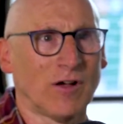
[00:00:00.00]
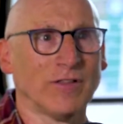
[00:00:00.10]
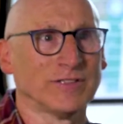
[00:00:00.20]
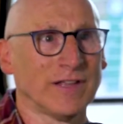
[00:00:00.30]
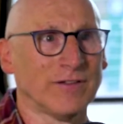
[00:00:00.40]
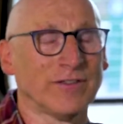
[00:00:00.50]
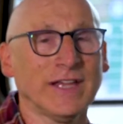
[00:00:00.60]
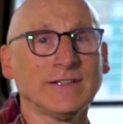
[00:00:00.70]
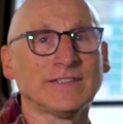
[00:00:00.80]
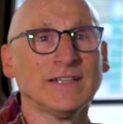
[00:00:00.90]
and all those other
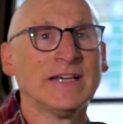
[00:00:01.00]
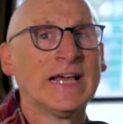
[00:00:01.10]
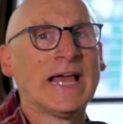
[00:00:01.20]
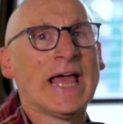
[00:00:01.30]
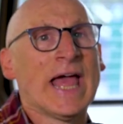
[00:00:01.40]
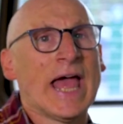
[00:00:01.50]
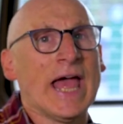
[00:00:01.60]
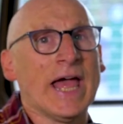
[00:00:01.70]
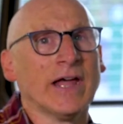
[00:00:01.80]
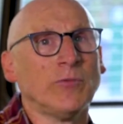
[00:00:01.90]
things.
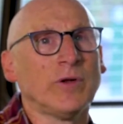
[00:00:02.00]
And